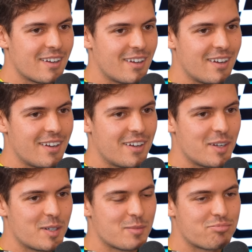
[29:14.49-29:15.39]

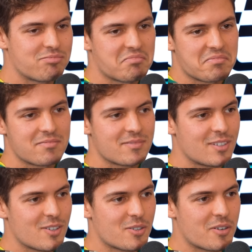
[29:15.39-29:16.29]
I
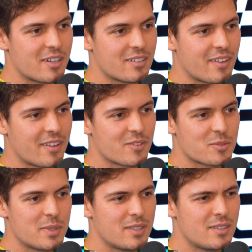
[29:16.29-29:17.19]
was alright. I think I was
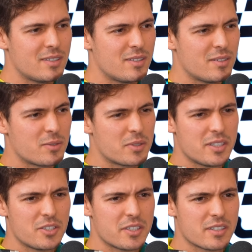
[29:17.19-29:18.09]
P3
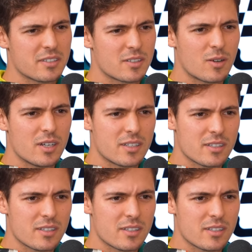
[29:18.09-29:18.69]
this year in quali.